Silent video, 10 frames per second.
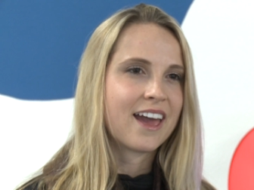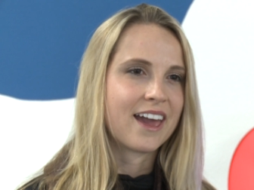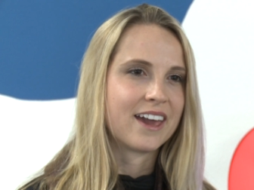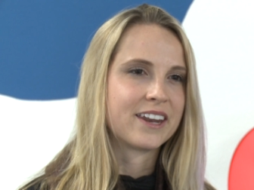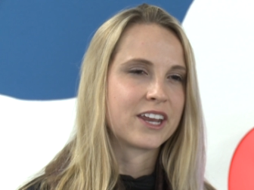
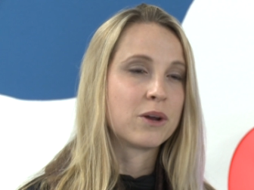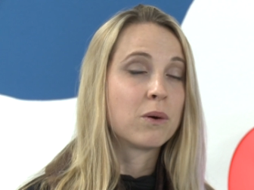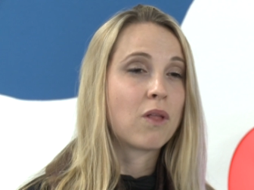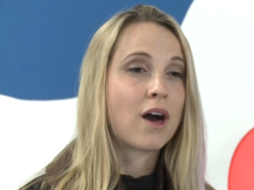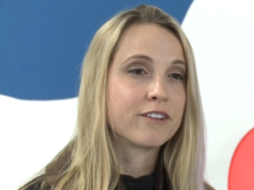And I
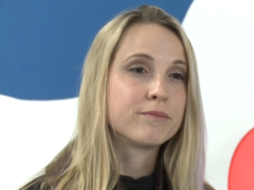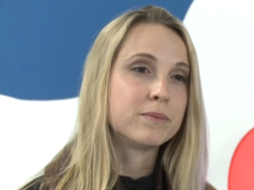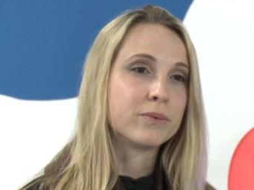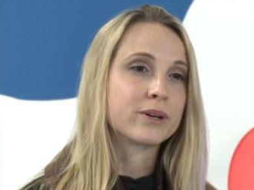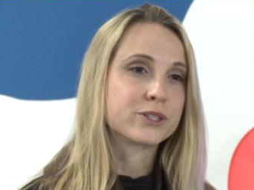know a lot of
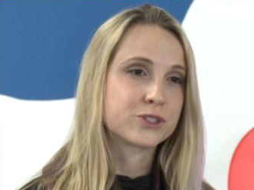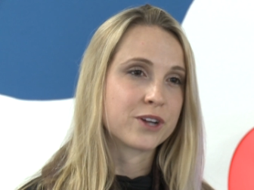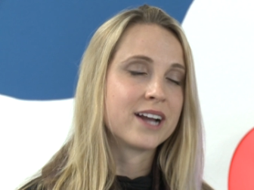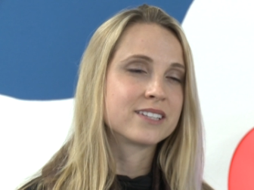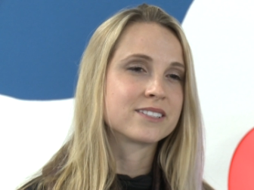people are
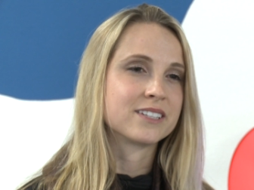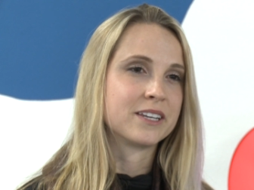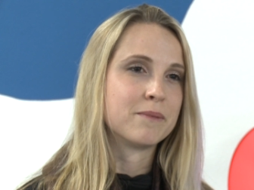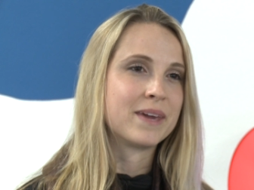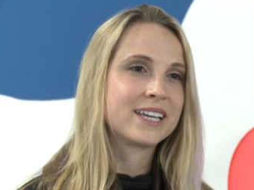stressed, and
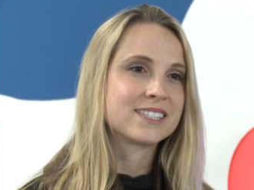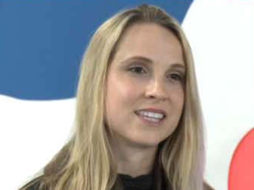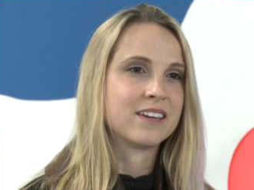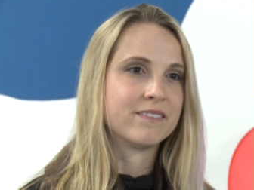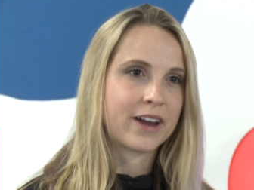it makes
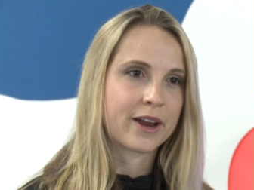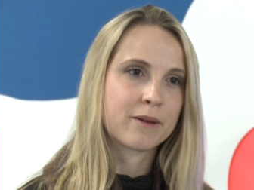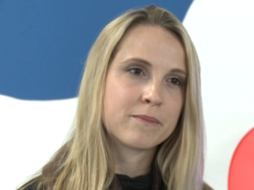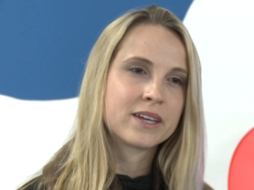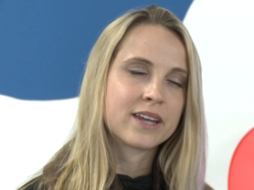the
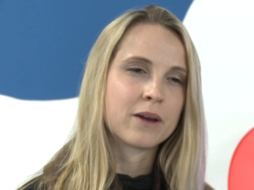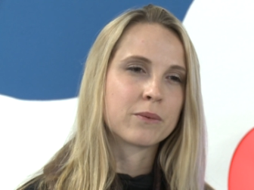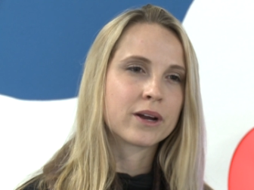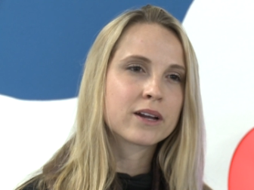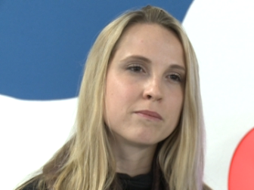environment at
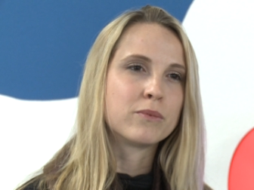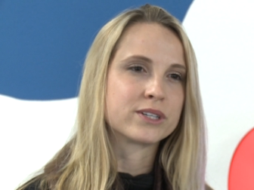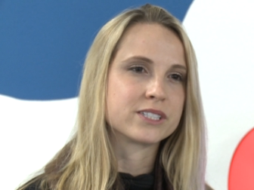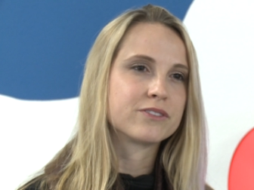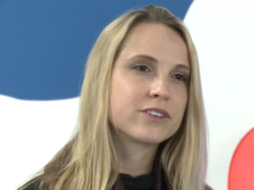work
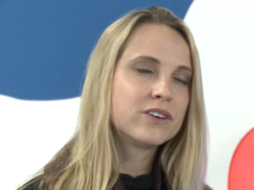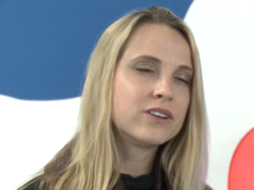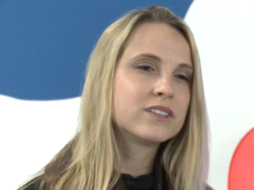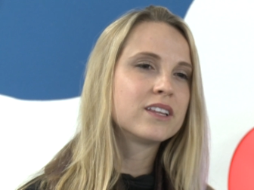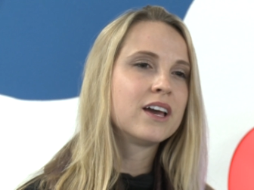more
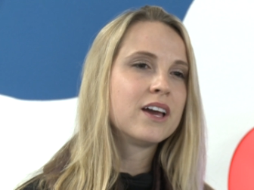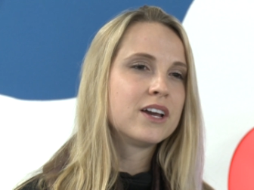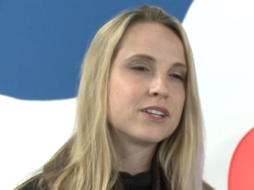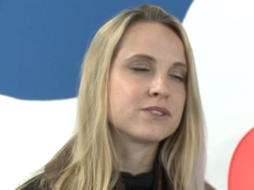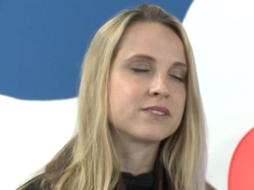difficult.
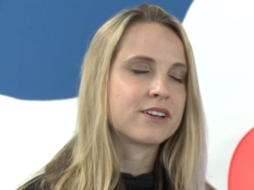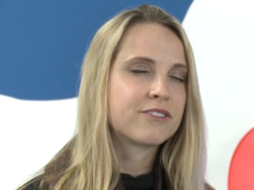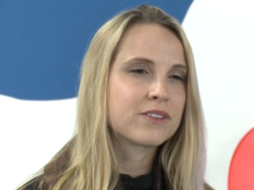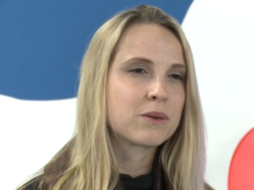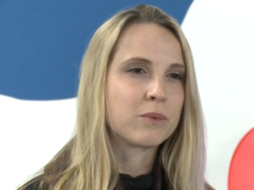So it
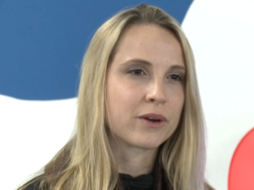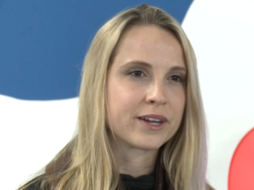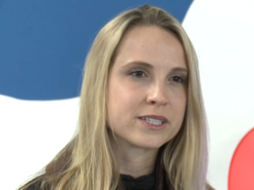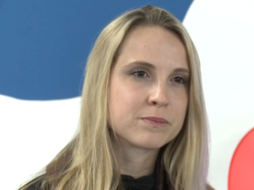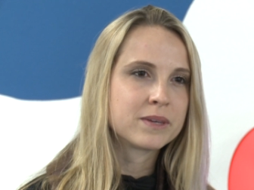definitely
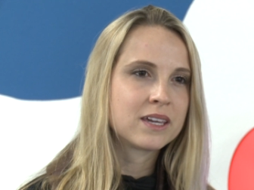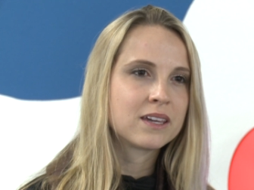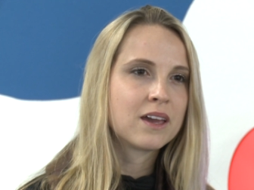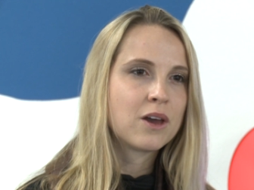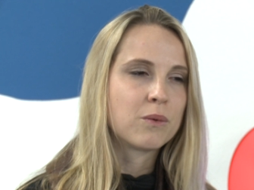worries
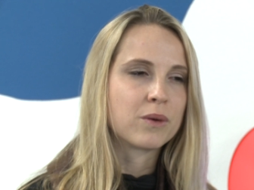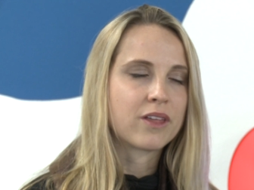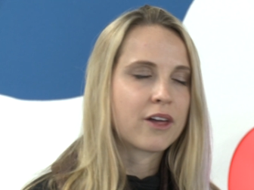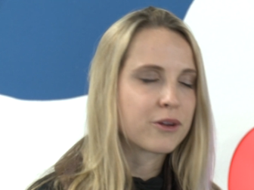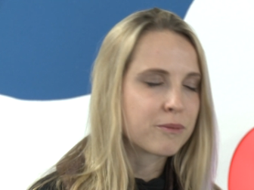me with
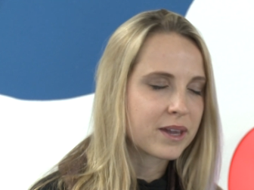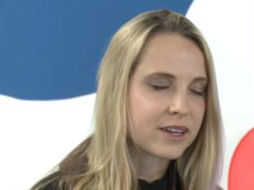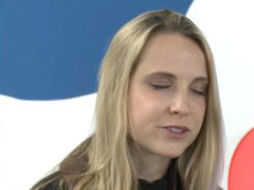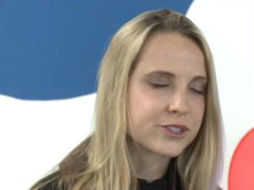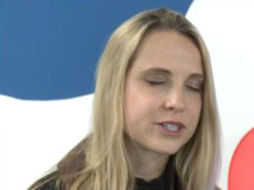other
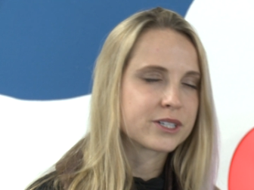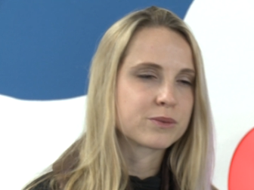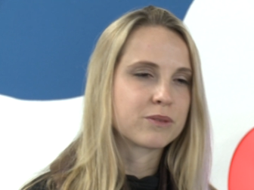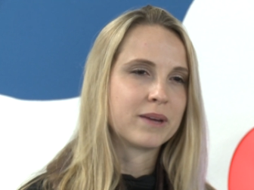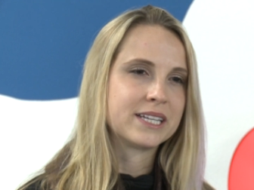managers,
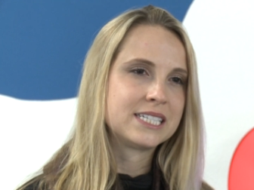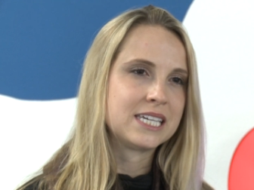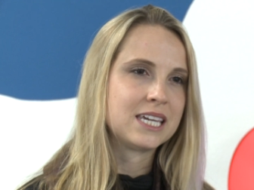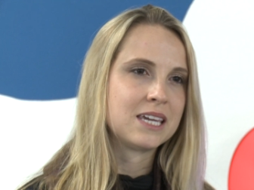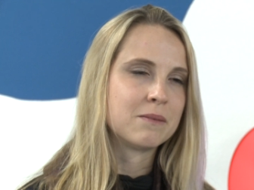with my
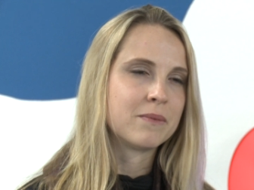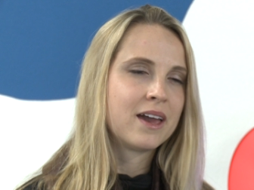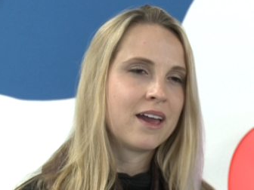team,